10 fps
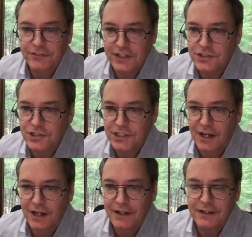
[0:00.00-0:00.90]

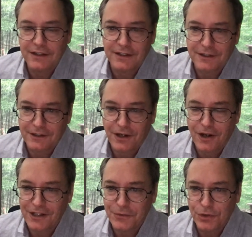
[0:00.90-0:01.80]
CGI in a
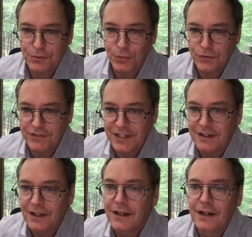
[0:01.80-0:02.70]
Hollywood
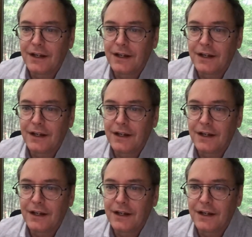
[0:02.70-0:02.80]
movie.